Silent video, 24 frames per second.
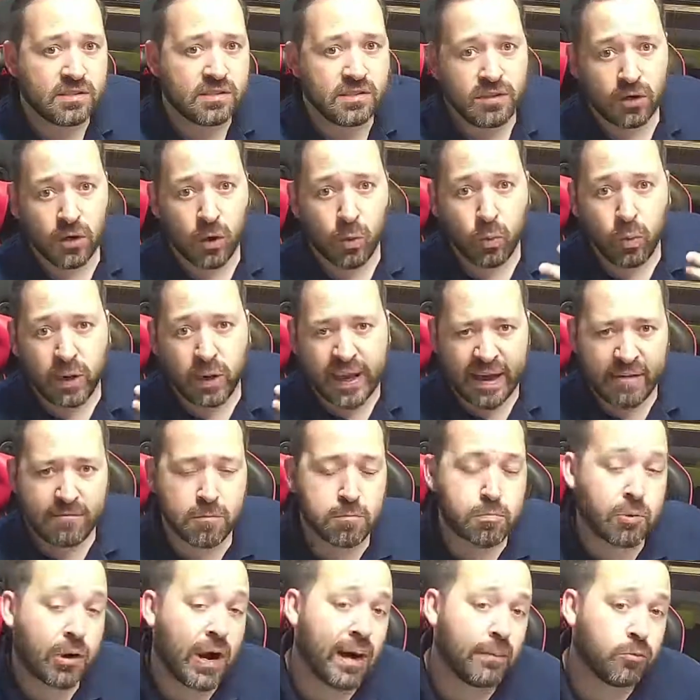you know, we have a
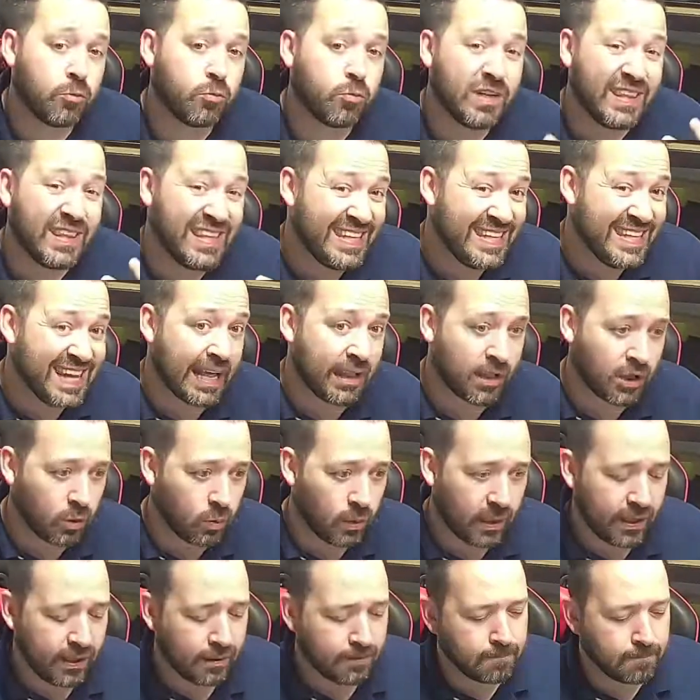problem with
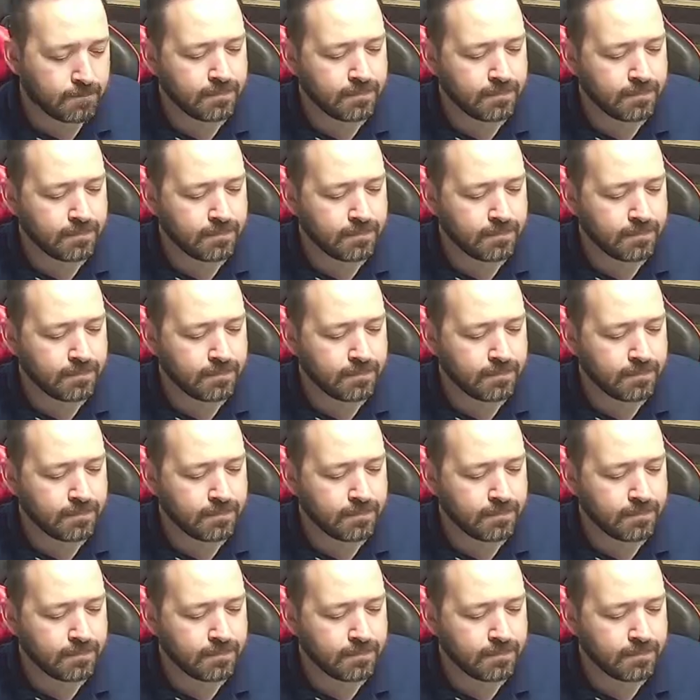yellowing.